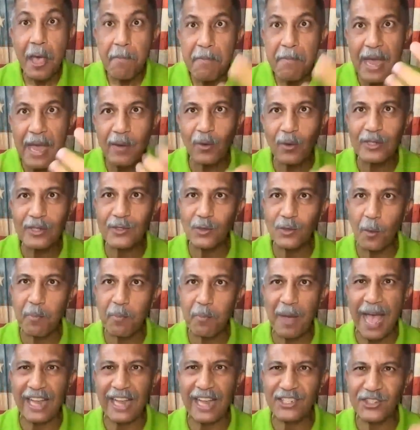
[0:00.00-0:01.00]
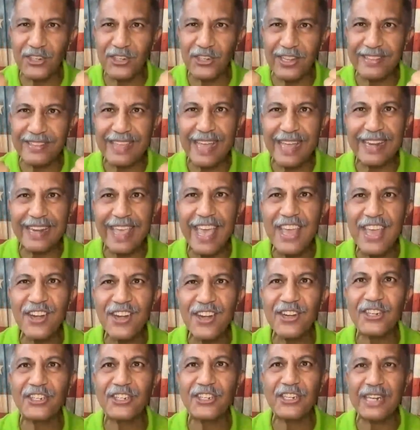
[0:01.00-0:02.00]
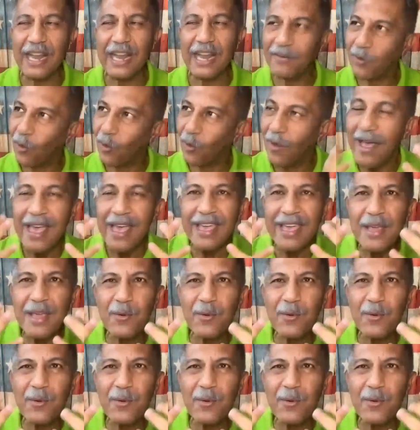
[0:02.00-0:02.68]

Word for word: Ben was so passionate, that energy level.